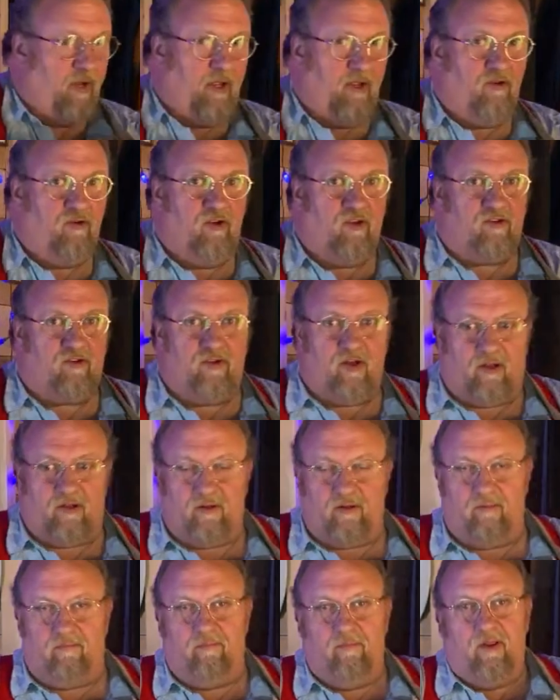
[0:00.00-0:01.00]
had just
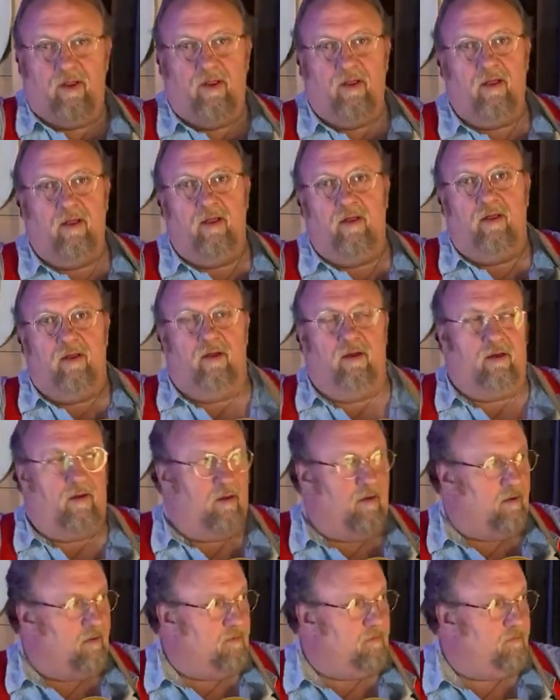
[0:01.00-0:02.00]
gotten
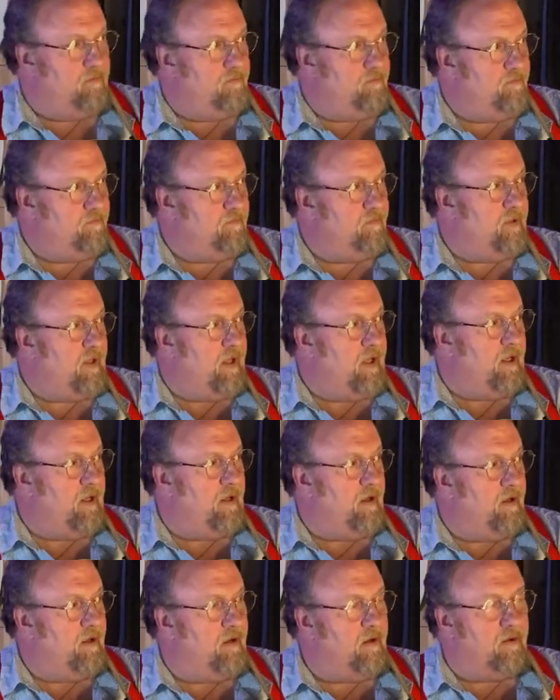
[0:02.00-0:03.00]
uh,
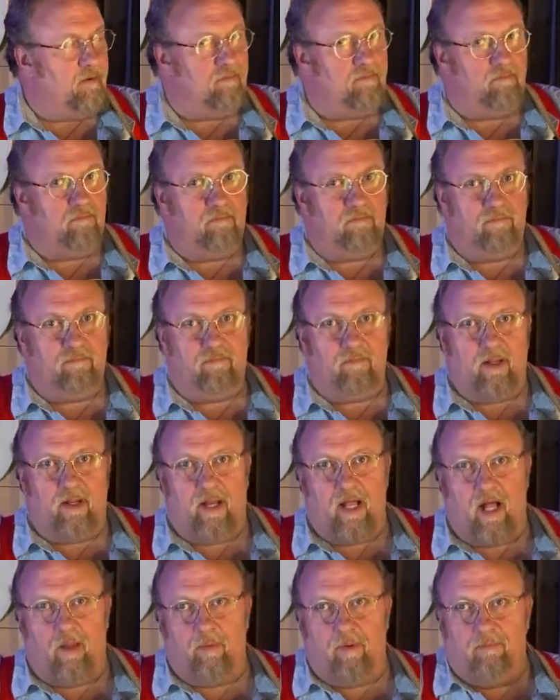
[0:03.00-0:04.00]
a uh, an
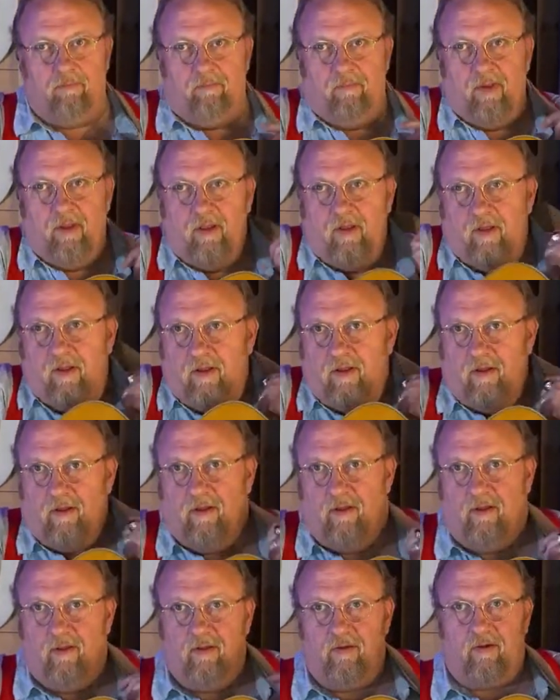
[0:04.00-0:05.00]
album
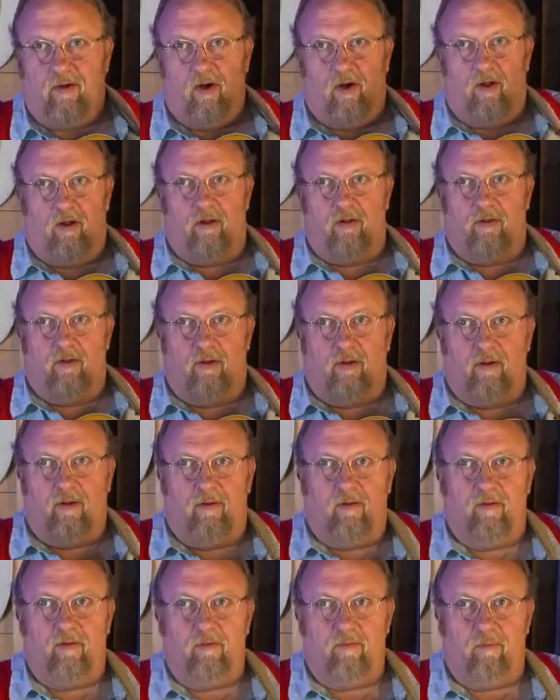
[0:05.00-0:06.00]
called uh,
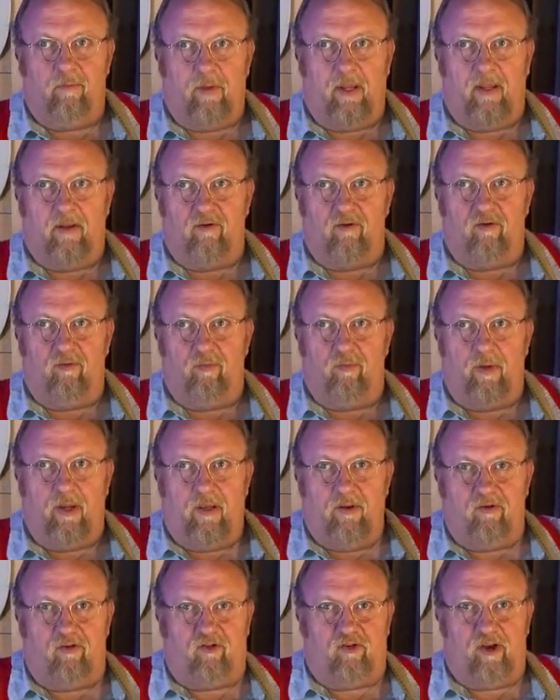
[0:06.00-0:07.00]
Me and Me
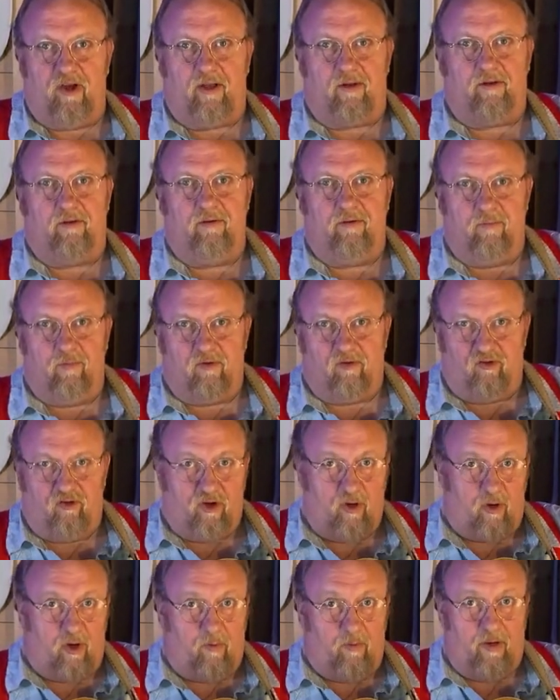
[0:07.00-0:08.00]
and Chet. It was
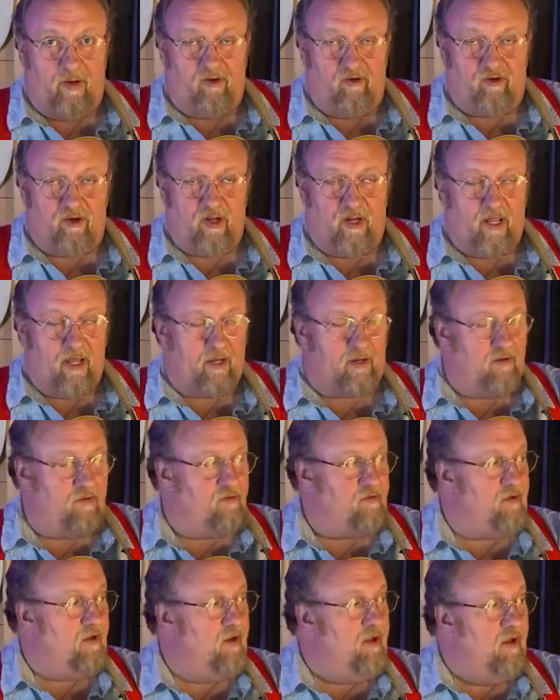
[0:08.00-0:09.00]
Jerry Reed and Chet
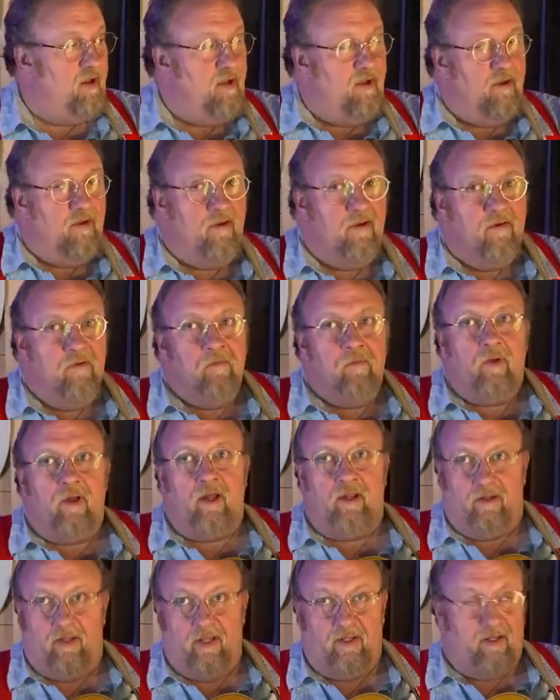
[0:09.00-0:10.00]
Atkins.
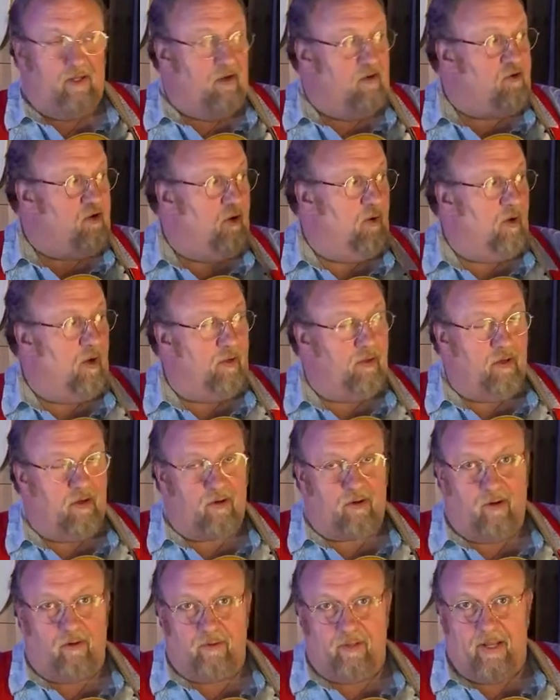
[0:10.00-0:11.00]
And they did a tune on there
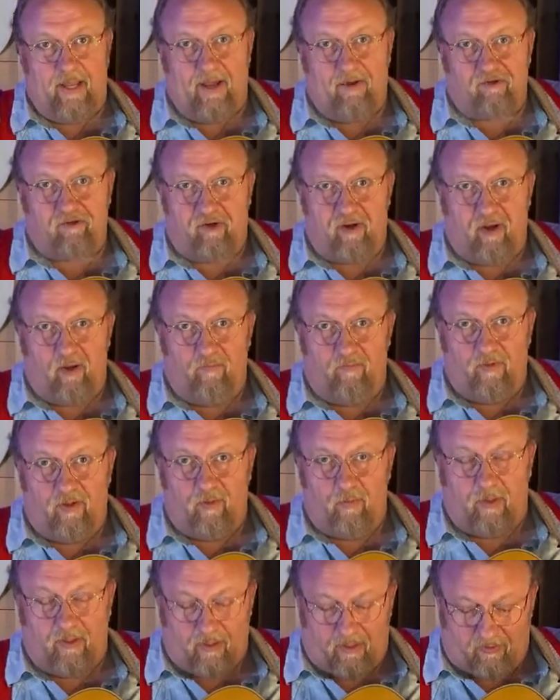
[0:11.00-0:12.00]
called Nashtownville. It
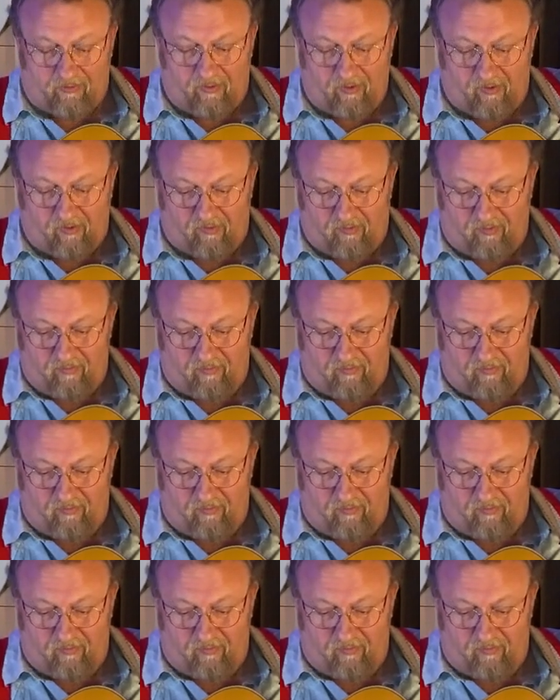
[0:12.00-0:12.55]
went like this.